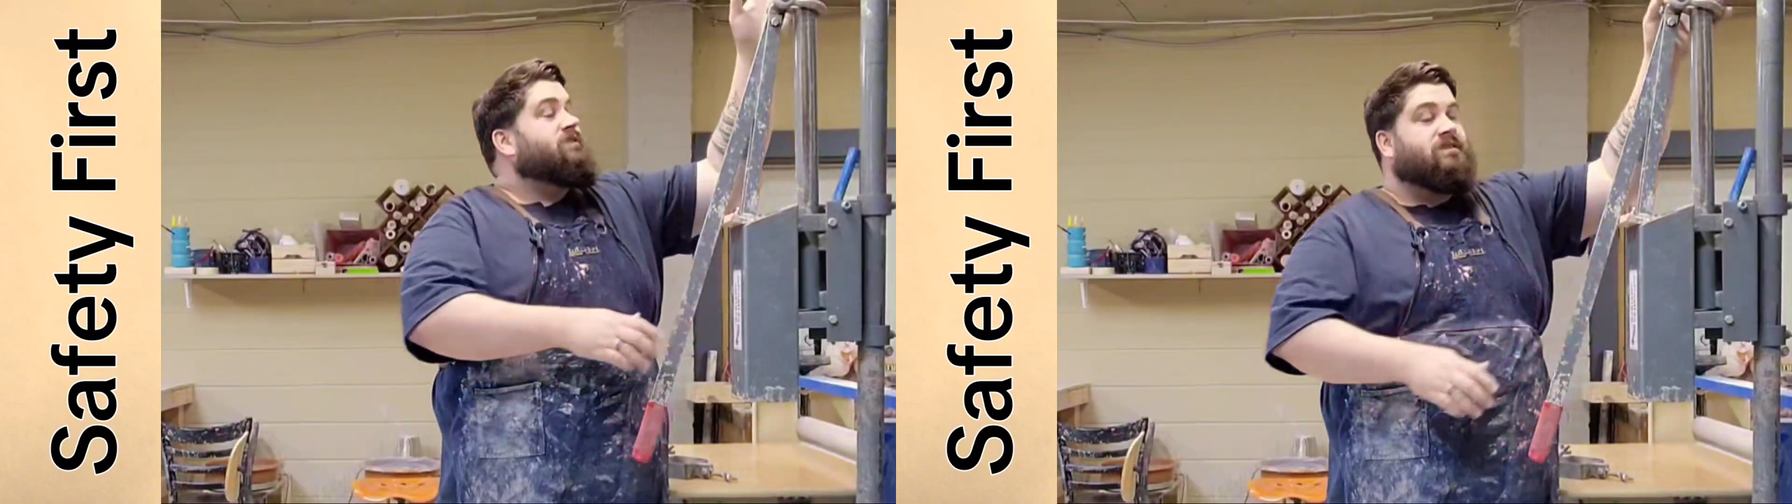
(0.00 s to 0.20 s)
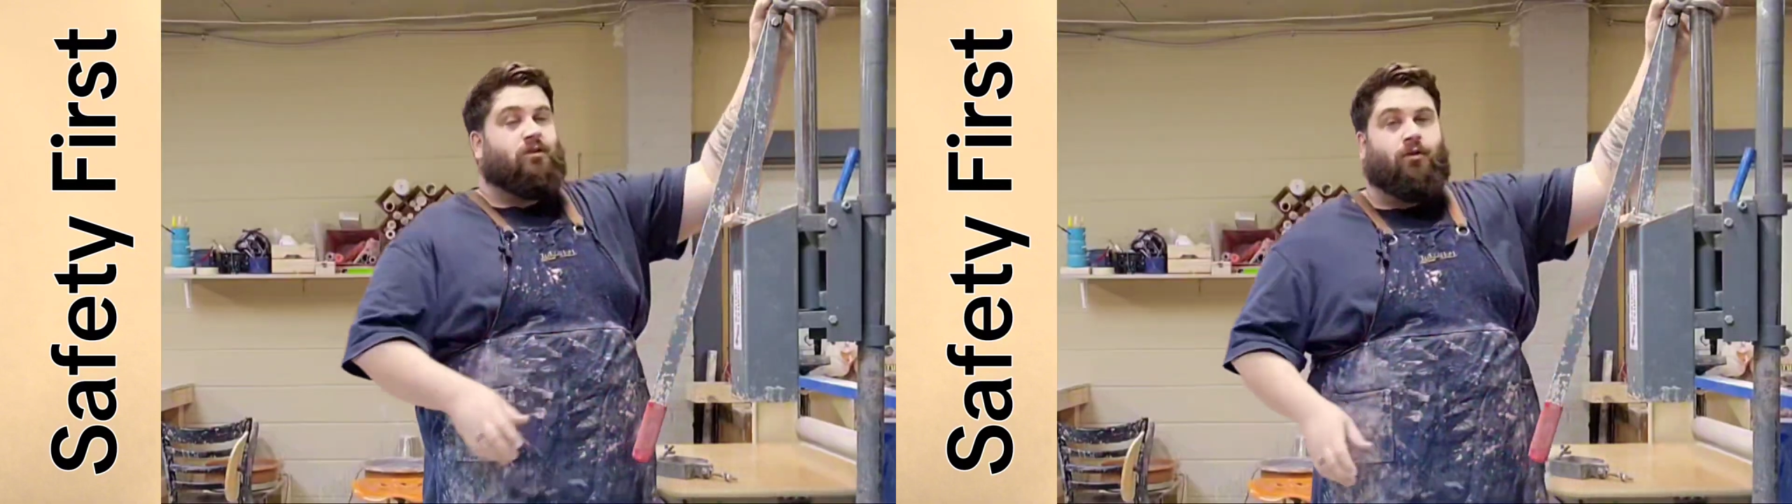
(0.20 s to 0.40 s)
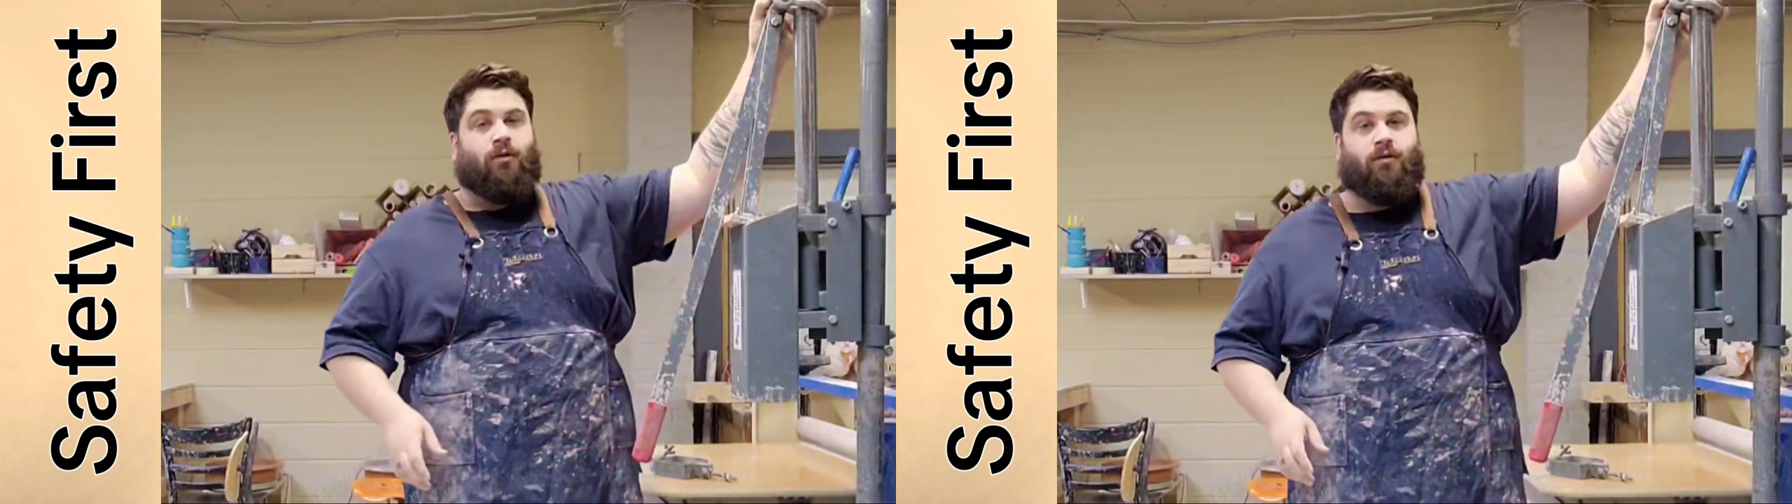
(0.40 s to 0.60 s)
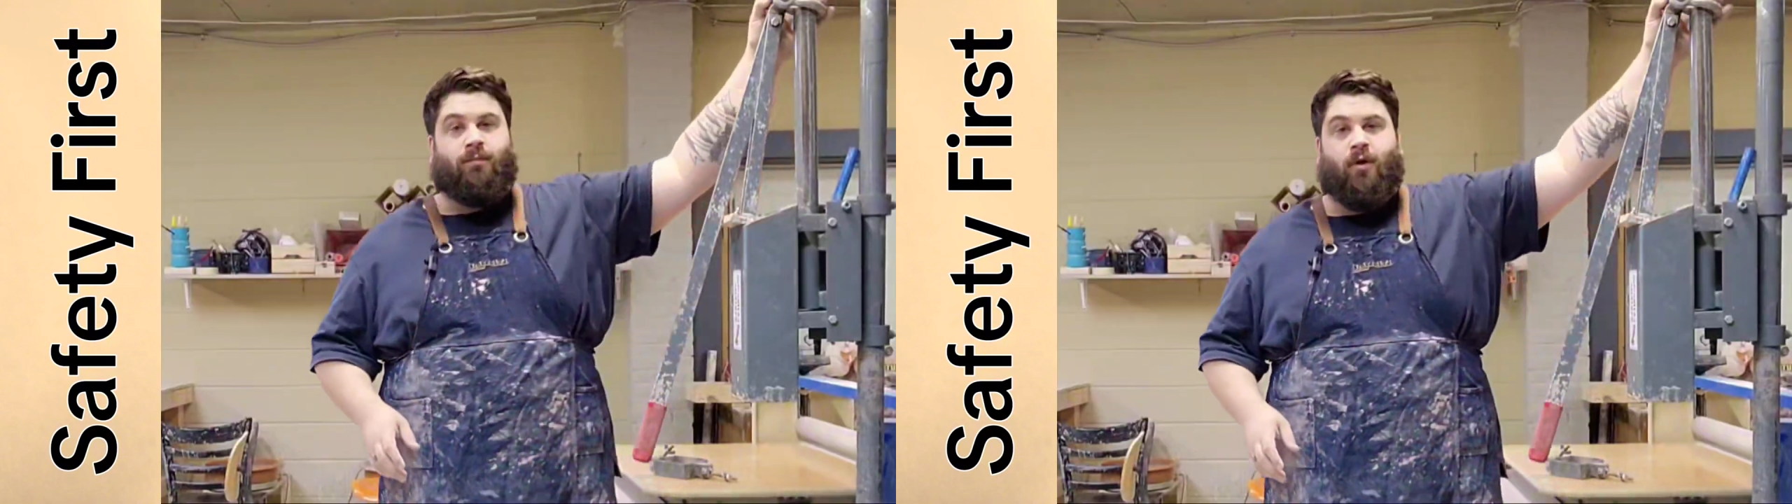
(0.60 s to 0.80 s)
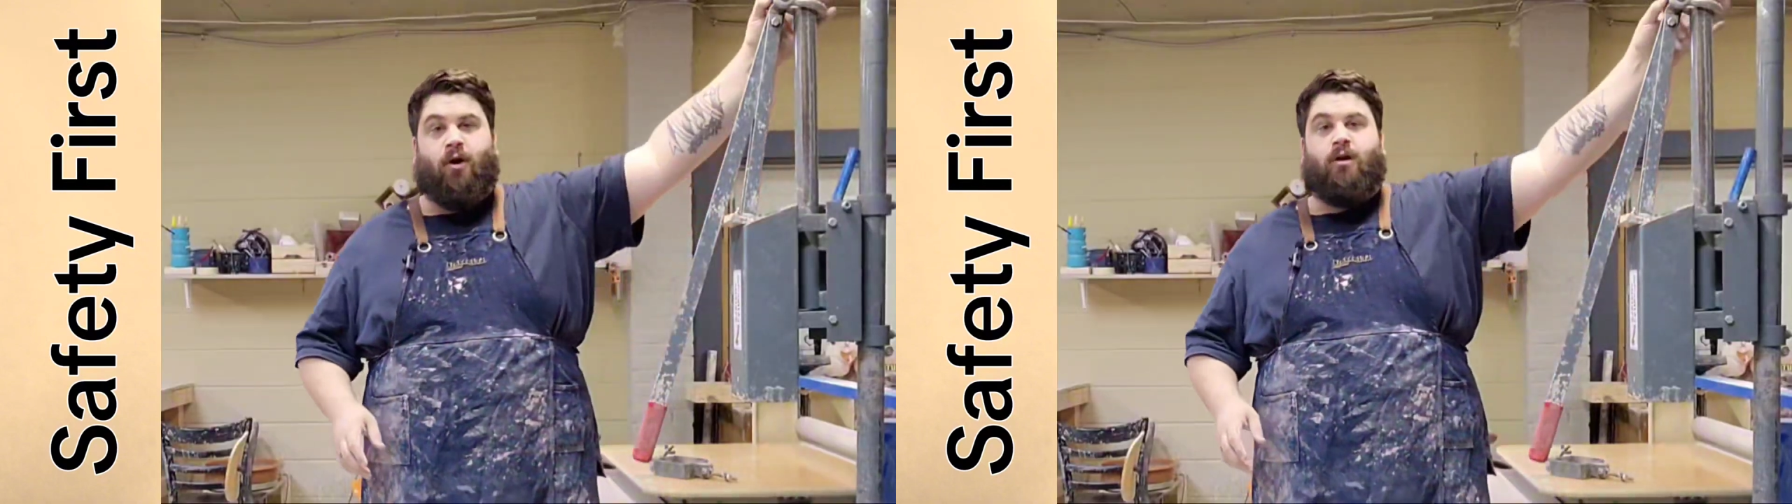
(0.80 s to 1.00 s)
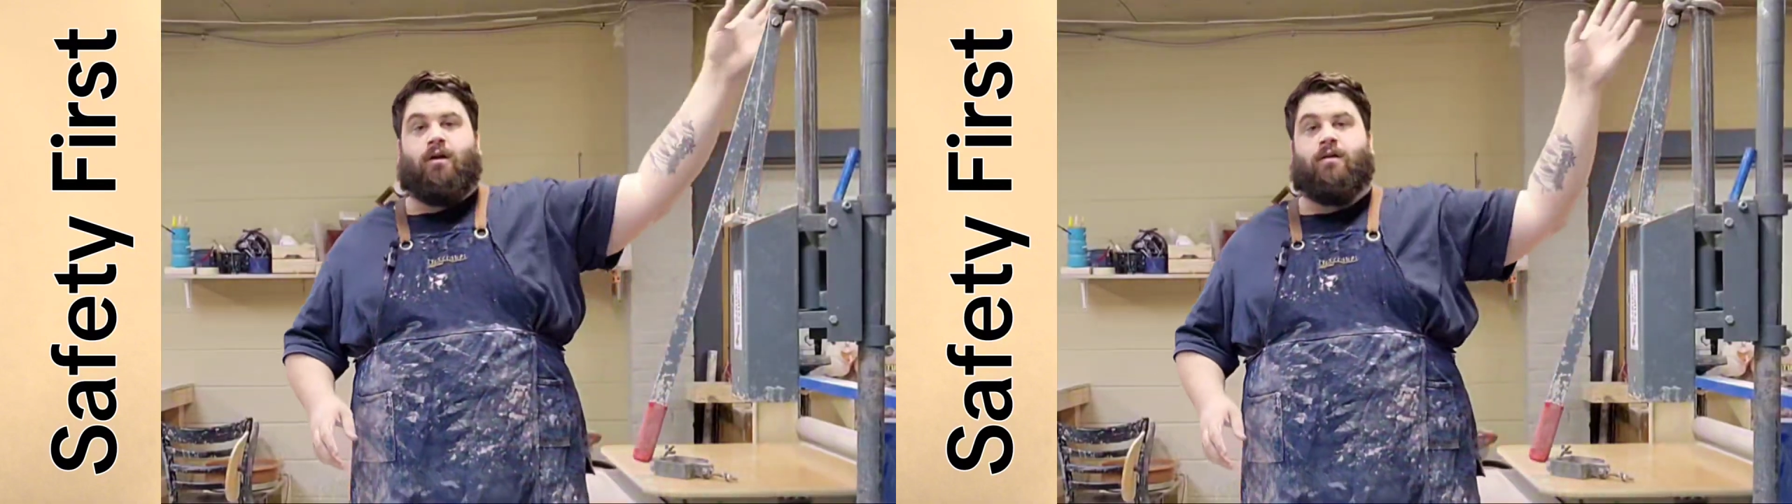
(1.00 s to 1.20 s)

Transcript: it's loaded on the bar,